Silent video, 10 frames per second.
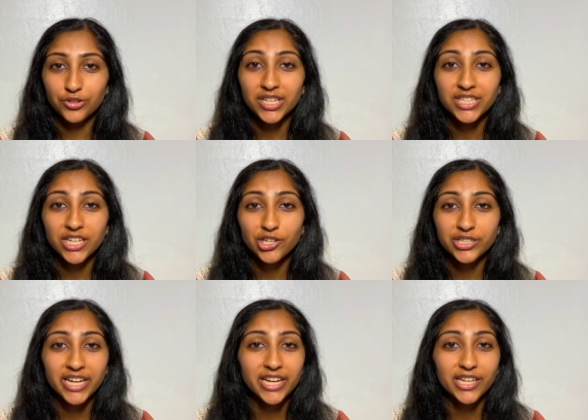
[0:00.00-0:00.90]
this year,
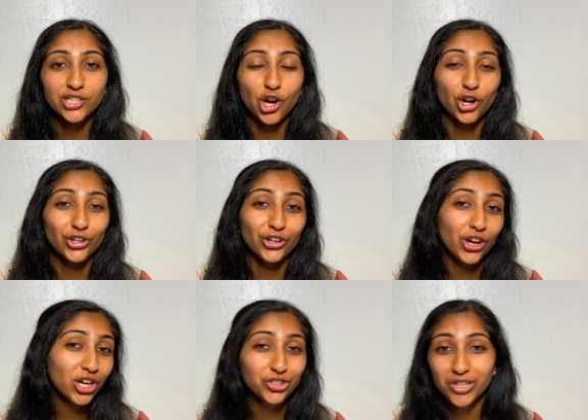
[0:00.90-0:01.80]
tickets are
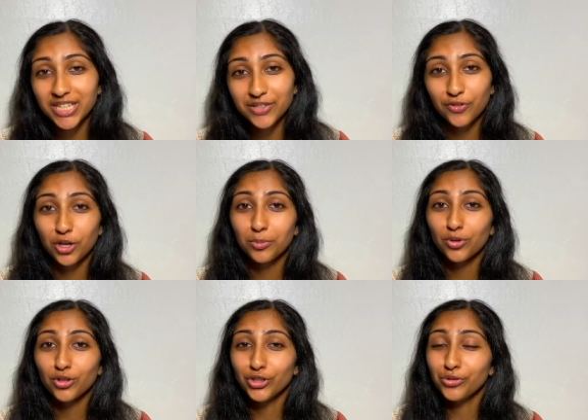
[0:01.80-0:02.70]
not
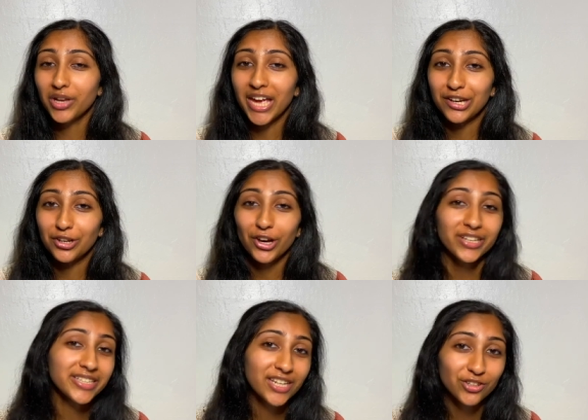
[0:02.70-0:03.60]
transferable. You
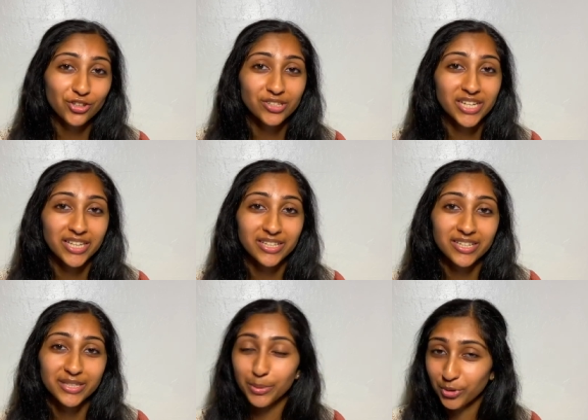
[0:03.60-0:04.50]
cannot sell your ticket to
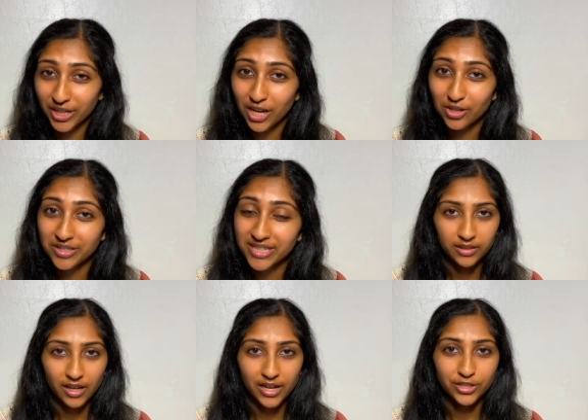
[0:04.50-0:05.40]
someone else.
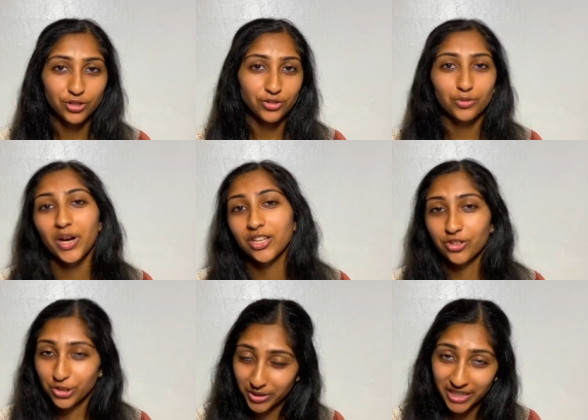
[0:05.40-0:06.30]
I don't know why they're
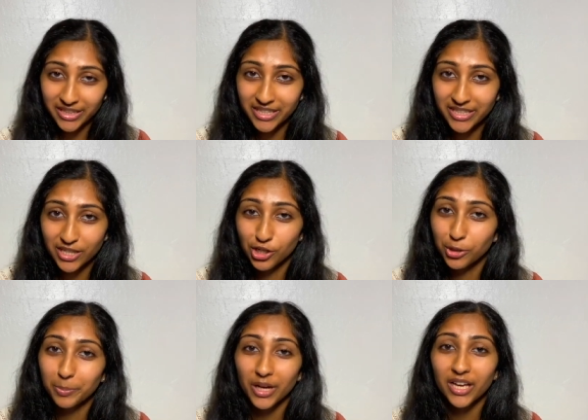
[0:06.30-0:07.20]
doing it this year,
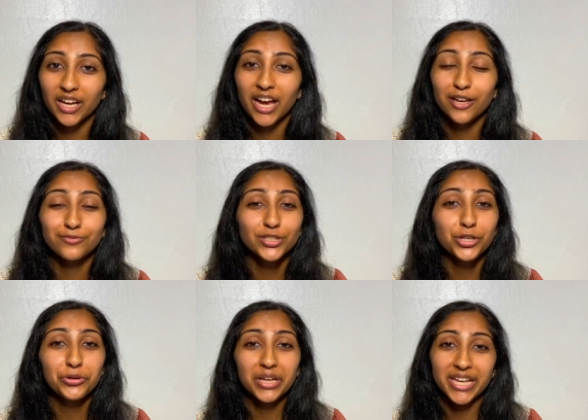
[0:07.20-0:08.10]
but I have
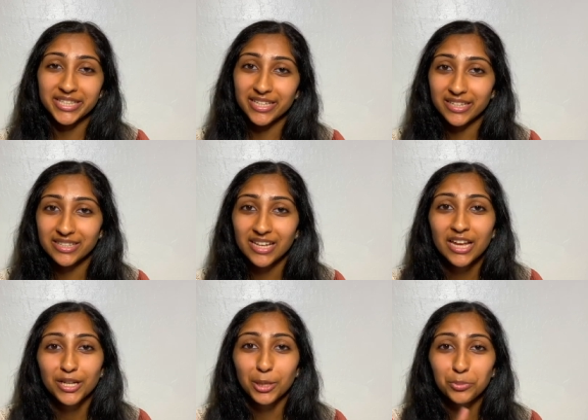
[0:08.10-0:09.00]
two guesses.
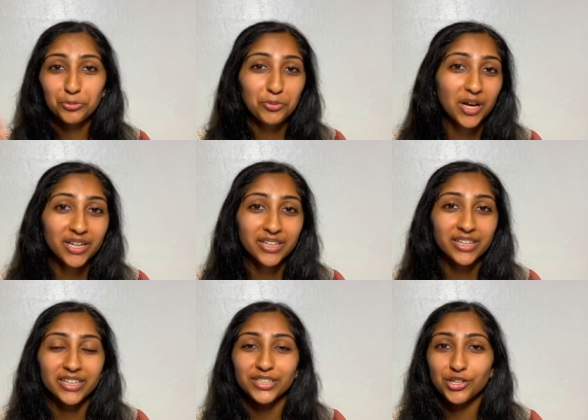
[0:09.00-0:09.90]
Number one,
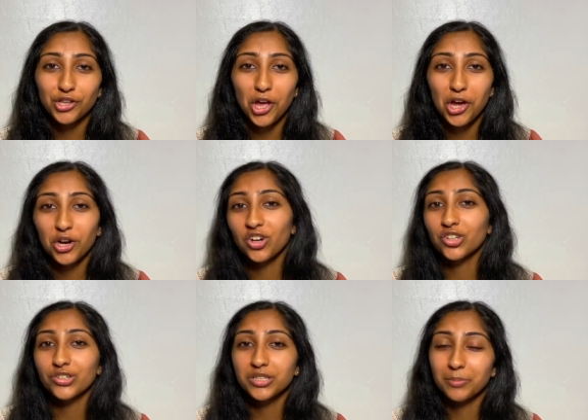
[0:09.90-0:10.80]
it's a lot
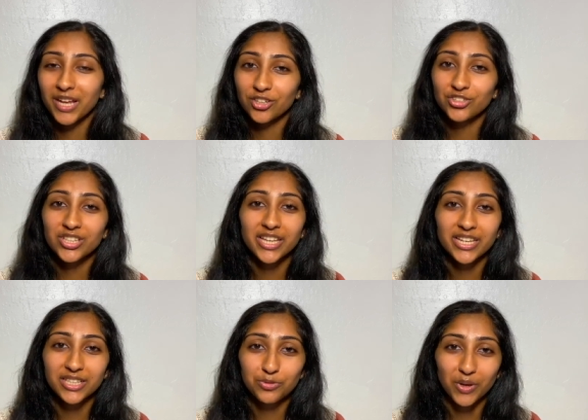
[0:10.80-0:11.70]
harder to manage
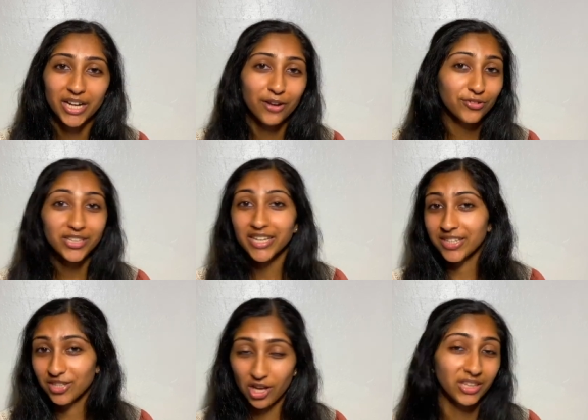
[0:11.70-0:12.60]
things when everything
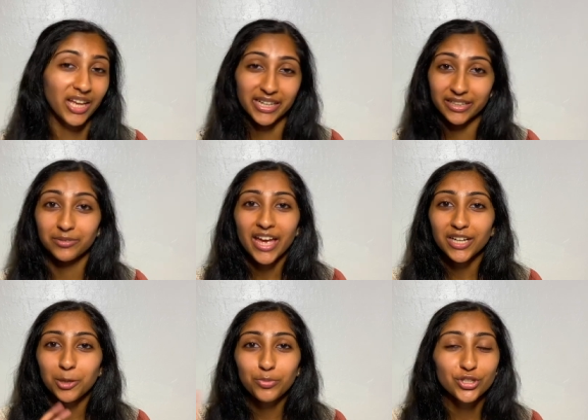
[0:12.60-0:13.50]
is online. And
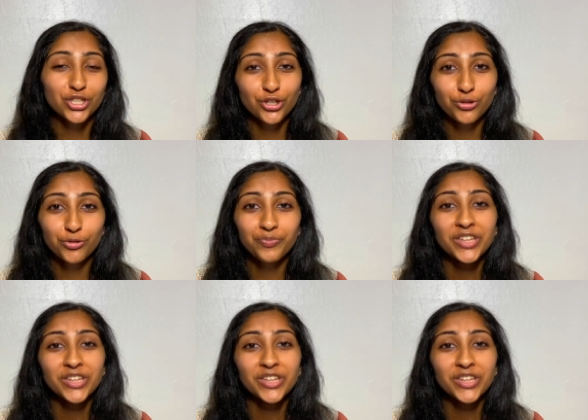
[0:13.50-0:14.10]
number two,